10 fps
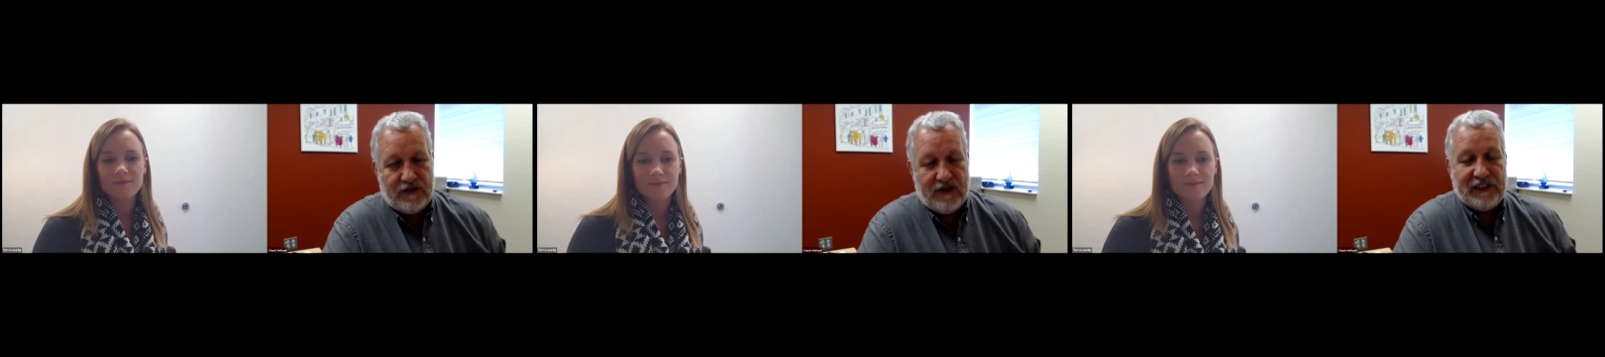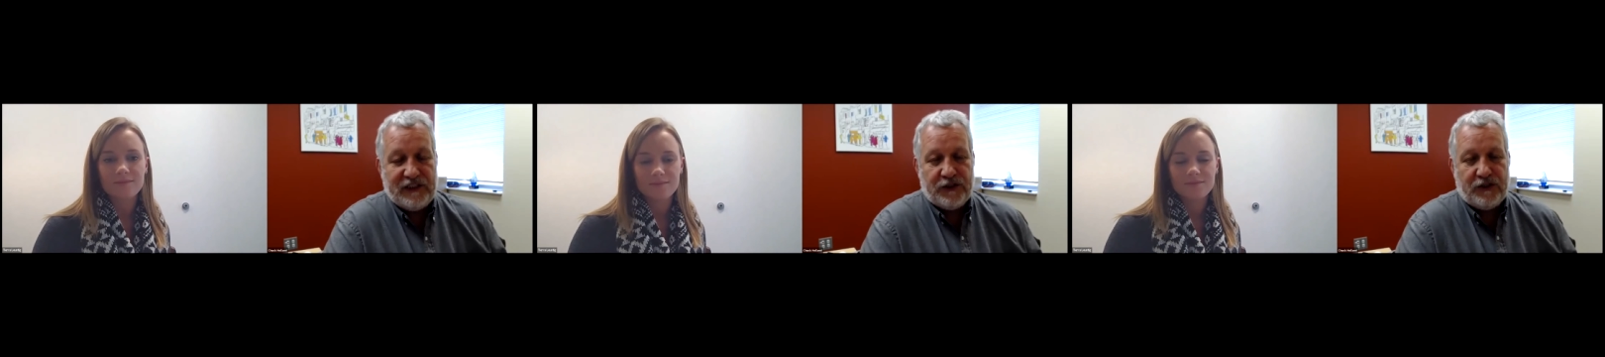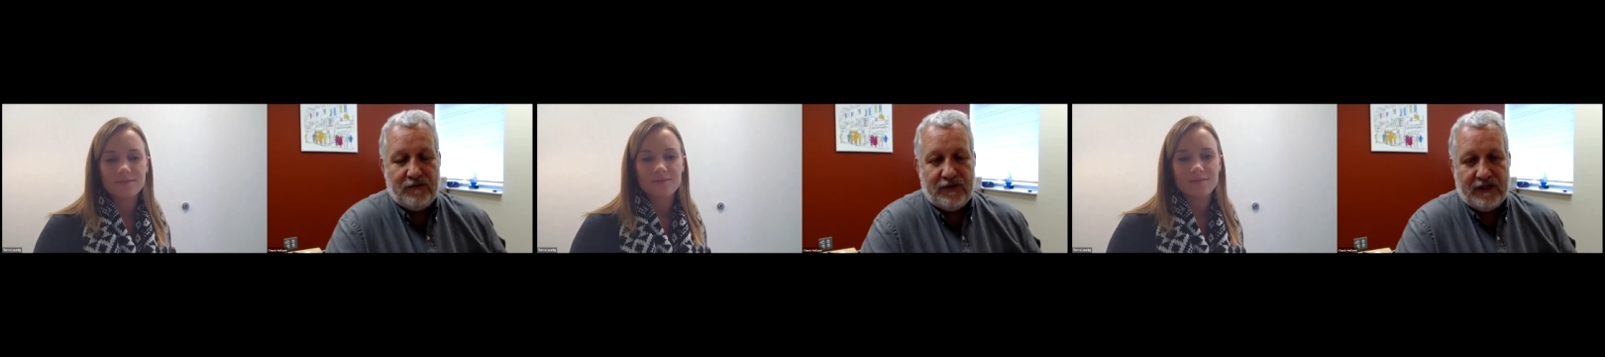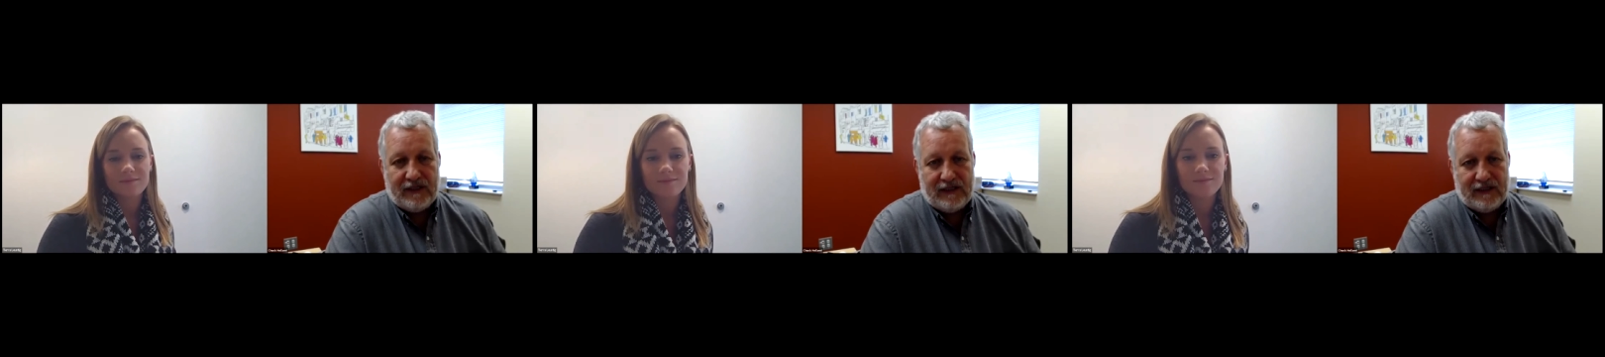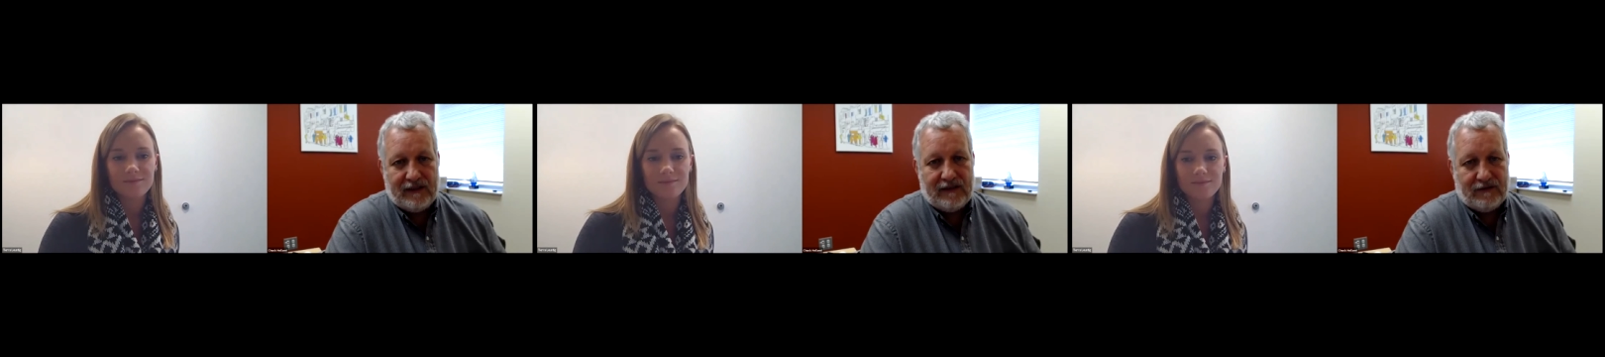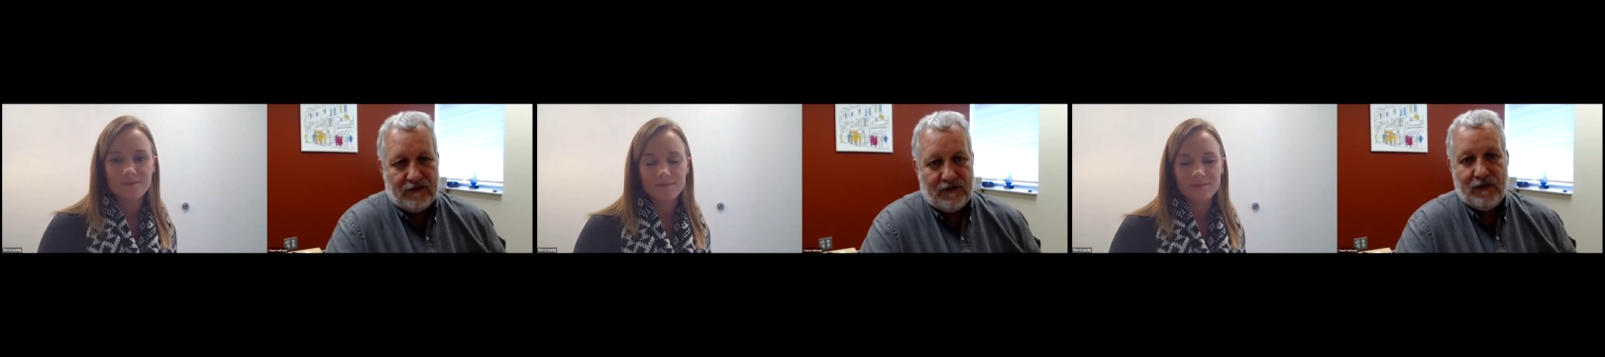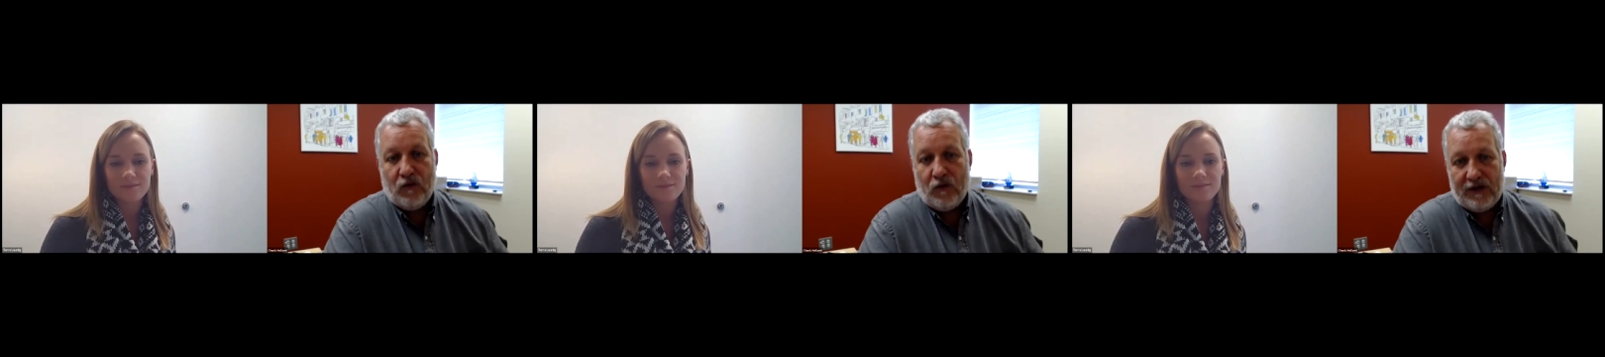Speaker 1: they should be
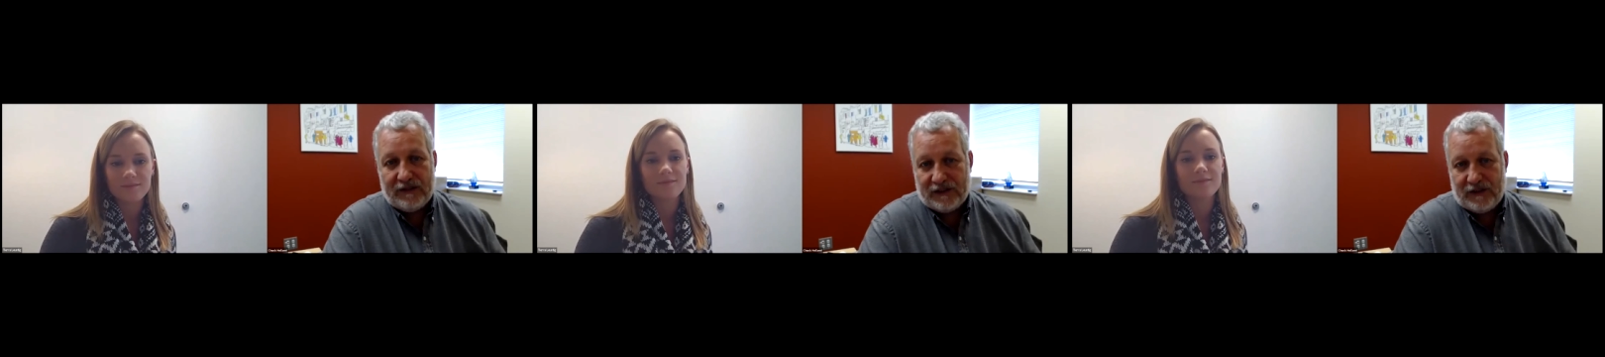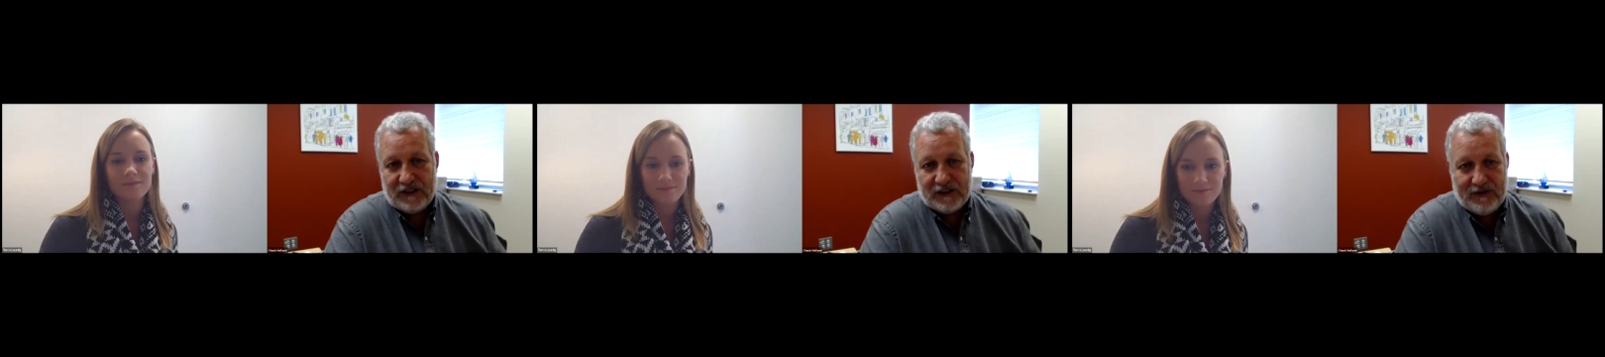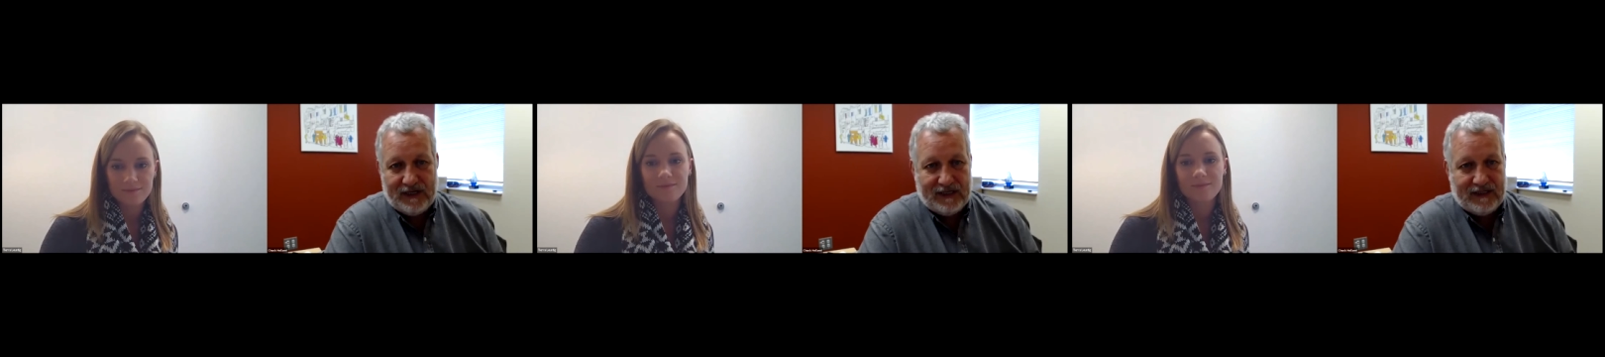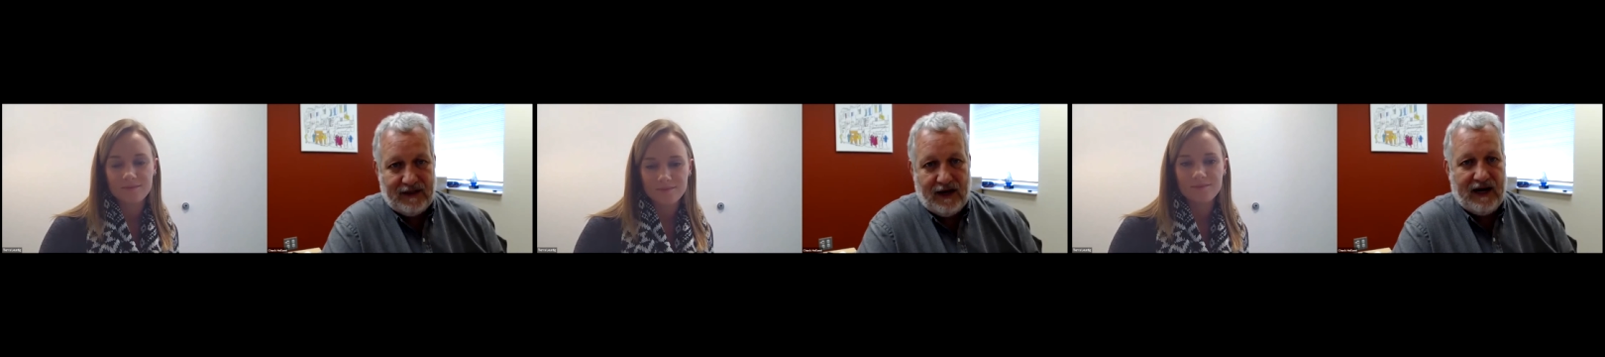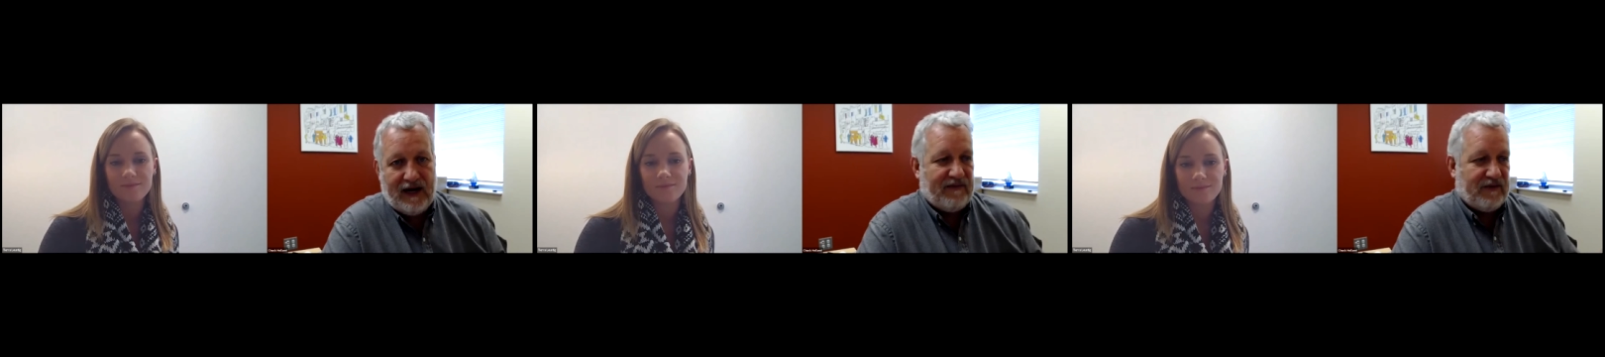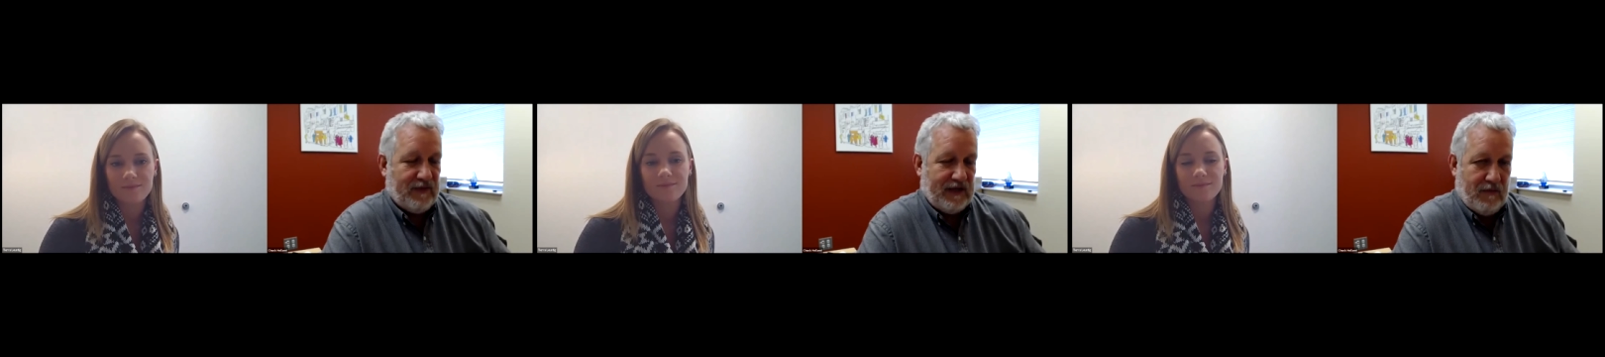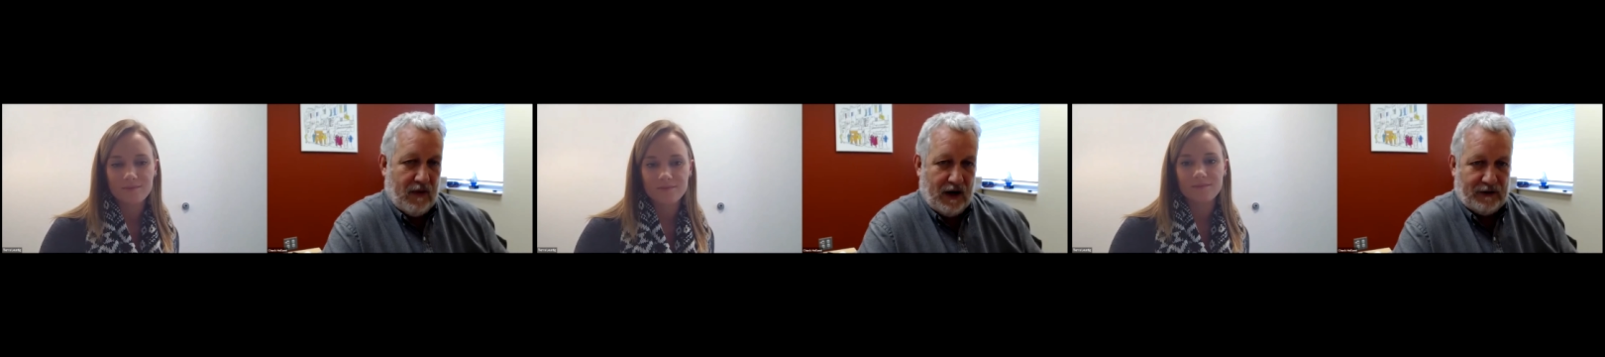rewarded, so to speak, and not have to be
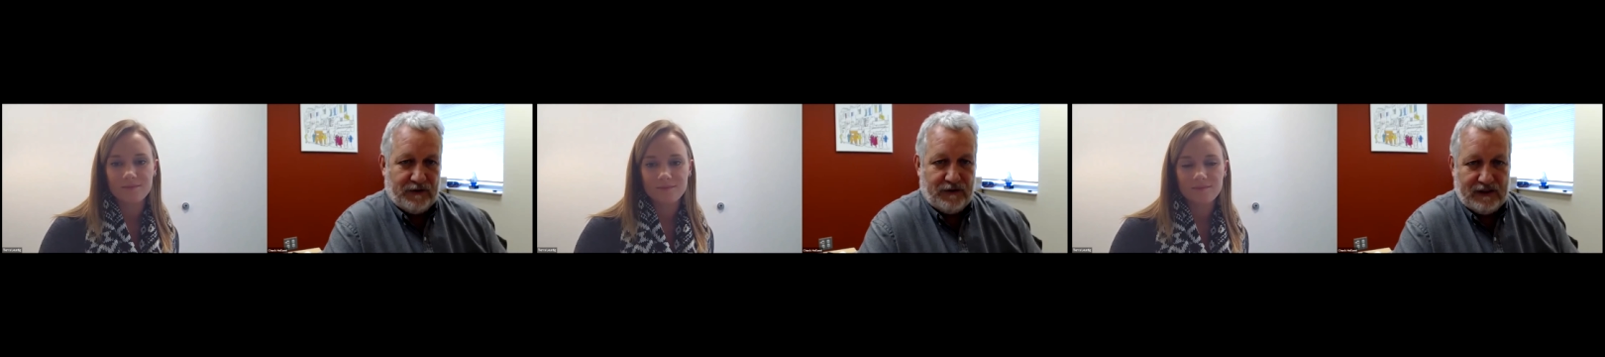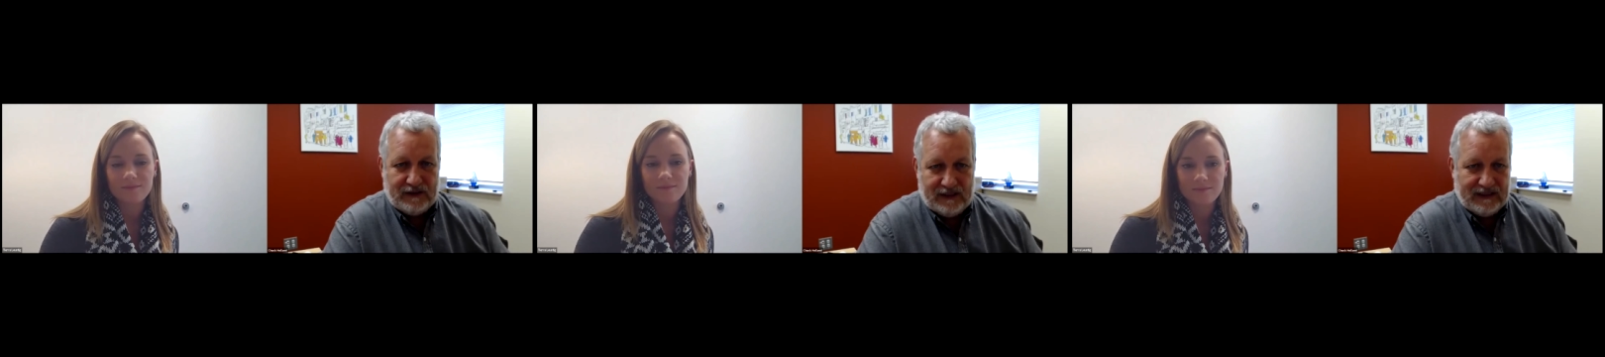monitored in,